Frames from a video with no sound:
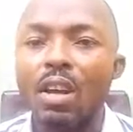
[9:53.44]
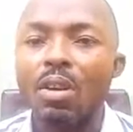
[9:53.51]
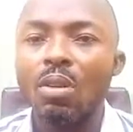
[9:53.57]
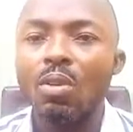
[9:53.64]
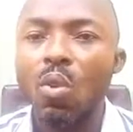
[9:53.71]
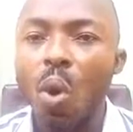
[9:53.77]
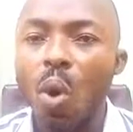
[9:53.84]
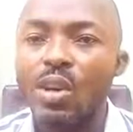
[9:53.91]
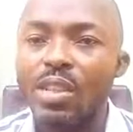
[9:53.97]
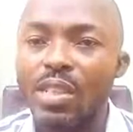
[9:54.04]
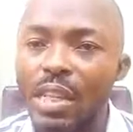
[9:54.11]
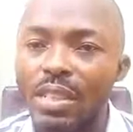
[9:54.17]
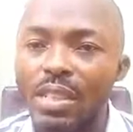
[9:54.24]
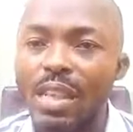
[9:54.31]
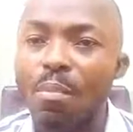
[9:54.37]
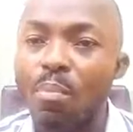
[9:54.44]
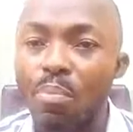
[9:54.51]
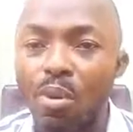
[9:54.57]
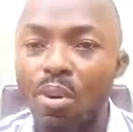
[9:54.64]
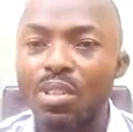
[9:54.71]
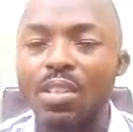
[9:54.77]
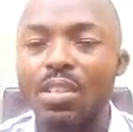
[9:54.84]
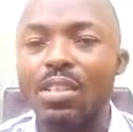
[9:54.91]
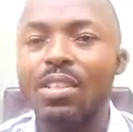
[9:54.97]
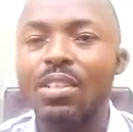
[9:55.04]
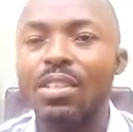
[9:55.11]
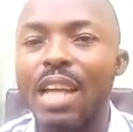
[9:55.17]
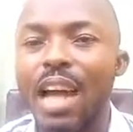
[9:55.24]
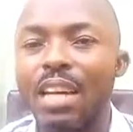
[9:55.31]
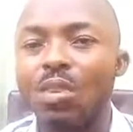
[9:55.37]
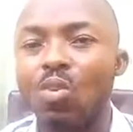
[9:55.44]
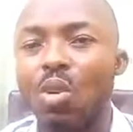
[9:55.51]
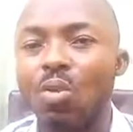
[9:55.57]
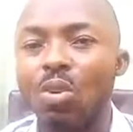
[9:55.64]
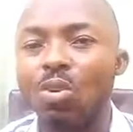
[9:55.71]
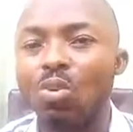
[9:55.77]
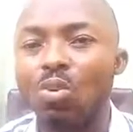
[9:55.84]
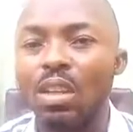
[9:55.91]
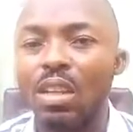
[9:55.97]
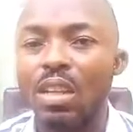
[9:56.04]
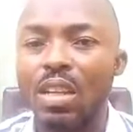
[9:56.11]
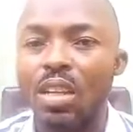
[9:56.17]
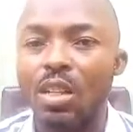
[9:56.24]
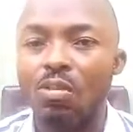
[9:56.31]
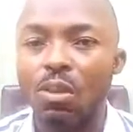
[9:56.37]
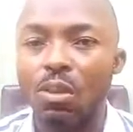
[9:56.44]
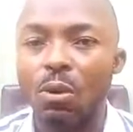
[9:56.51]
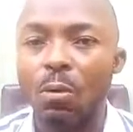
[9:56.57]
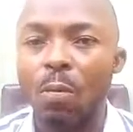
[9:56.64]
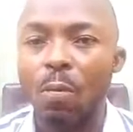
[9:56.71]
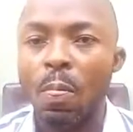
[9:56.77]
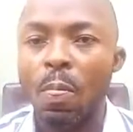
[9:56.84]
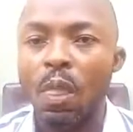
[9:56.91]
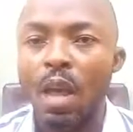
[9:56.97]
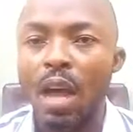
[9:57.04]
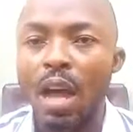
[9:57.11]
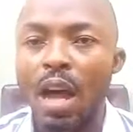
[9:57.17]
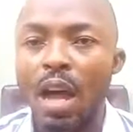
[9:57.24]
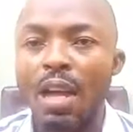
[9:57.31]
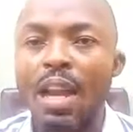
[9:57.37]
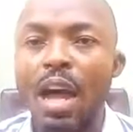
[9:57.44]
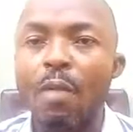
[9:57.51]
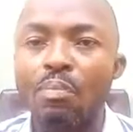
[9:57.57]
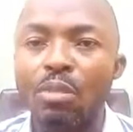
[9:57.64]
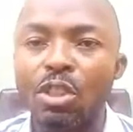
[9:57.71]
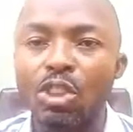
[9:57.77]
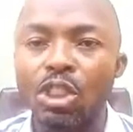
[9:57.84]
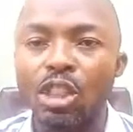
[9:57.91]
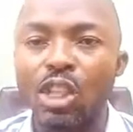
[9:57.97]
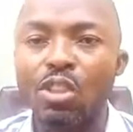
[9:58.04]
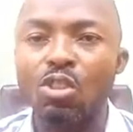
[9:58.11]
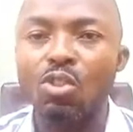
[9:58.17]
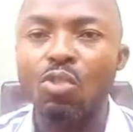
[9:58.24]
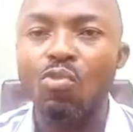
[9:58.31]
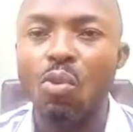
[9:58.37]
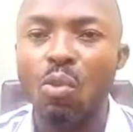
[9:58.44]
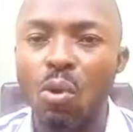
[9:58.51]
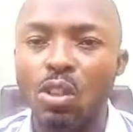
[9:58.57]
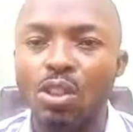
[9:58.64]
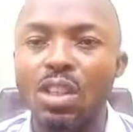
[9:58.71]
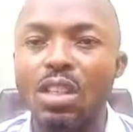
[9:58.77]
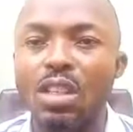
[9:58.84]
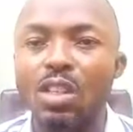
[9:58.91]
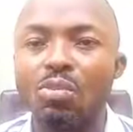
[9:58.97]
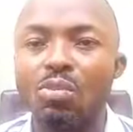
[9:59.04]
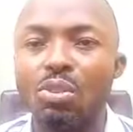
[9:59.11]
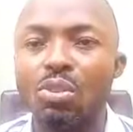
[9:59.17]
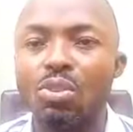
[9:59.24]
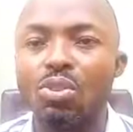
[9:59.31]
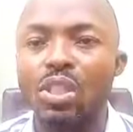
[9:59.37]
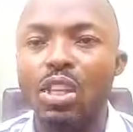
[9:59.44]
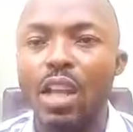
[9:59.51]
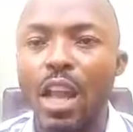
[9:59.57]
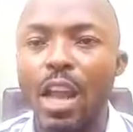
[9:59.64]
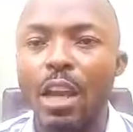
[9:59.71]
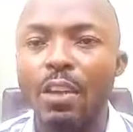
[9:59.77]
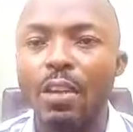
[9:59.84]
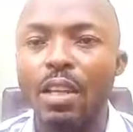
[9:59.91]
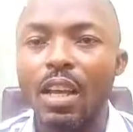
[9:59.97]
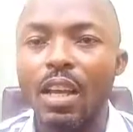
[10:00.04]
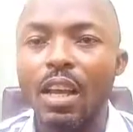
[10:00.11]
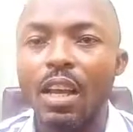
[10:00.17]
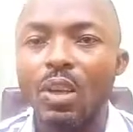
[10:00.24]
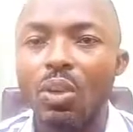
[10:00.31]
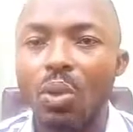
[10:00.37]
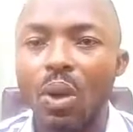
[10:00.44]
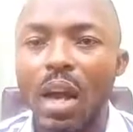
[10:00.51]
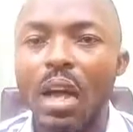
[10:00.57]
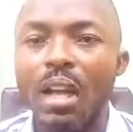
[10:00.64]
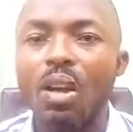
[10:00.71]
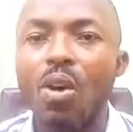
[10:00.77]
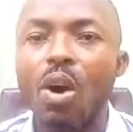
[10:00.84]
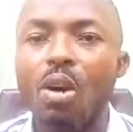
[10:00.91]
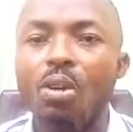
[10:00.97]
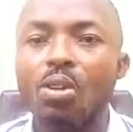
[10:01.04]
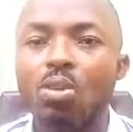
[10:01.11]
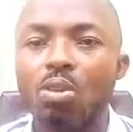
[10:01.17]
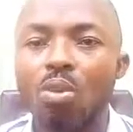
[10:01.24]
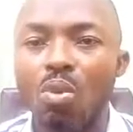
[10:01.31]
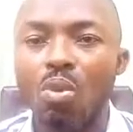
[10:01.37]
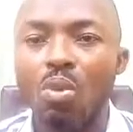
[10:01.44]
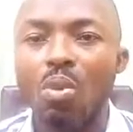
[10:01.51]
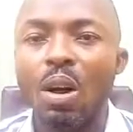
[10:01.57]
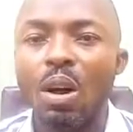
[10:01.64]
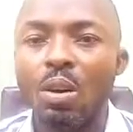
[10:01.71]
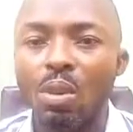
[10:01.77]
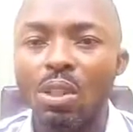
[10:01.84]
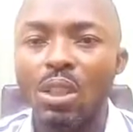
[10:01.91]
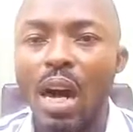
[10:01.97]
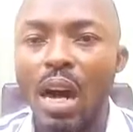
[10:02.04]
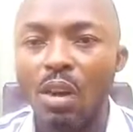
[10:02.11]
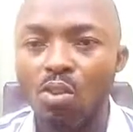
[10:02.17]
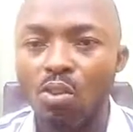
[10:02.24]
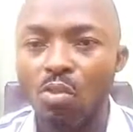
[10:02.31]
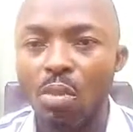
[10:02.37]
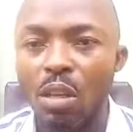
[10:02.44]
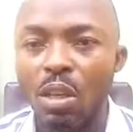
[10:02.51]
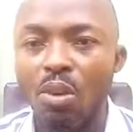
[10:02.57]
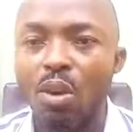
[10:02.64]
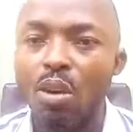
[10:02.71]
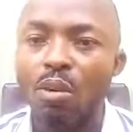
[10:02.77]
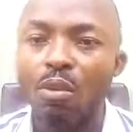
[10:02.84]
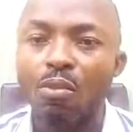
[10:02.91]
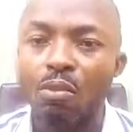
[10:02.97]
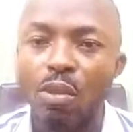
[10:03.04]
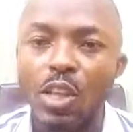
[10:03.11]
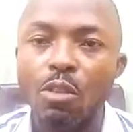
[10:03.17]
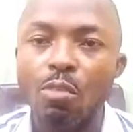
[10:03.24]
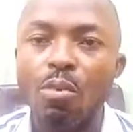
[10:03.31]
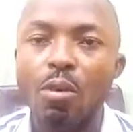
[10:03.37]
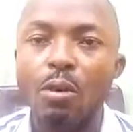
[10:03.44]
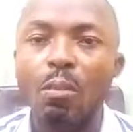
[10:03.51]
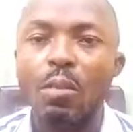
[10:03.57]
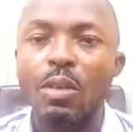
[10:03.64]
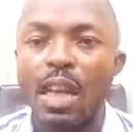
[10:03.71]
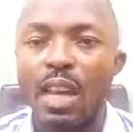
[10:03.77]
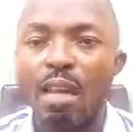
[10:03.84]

goal setting process. That is what we will do in the next video. and I appreciate you for watching this video to the end. You can also reach out to me on Facebook, Ndiana